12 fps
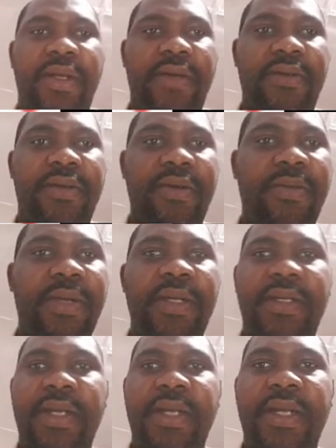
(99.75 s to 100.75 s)
So please,
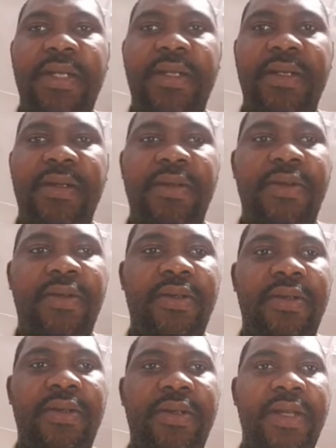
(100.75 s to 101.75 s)
let's note
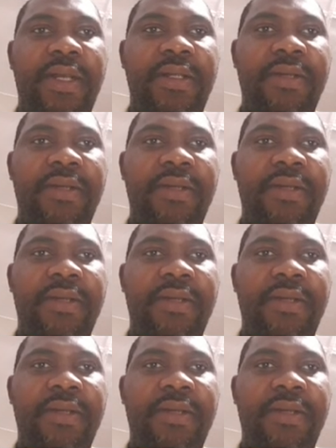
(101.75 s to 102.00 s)
that.